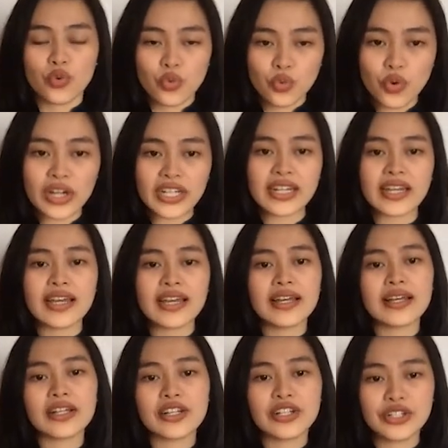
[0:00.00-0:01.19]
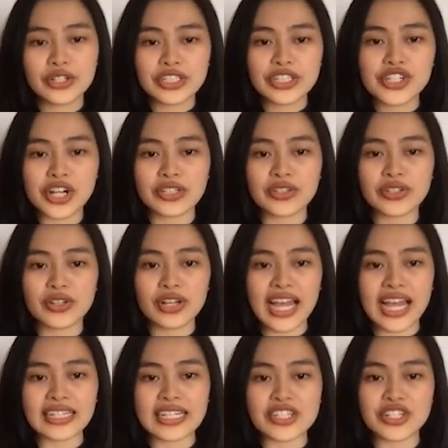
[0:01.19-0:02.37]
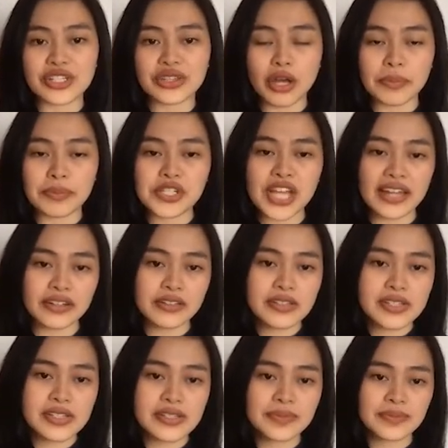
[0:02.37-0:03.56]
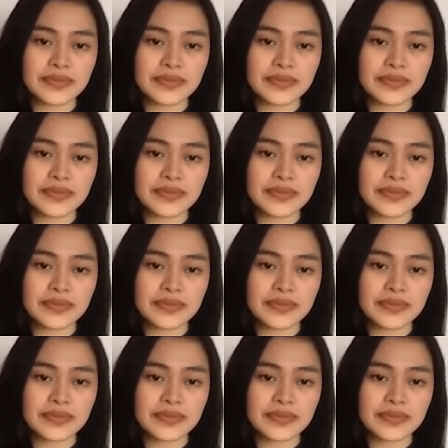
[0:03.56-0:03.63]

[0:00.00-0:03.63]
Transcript: One good chart to look at is your top channels.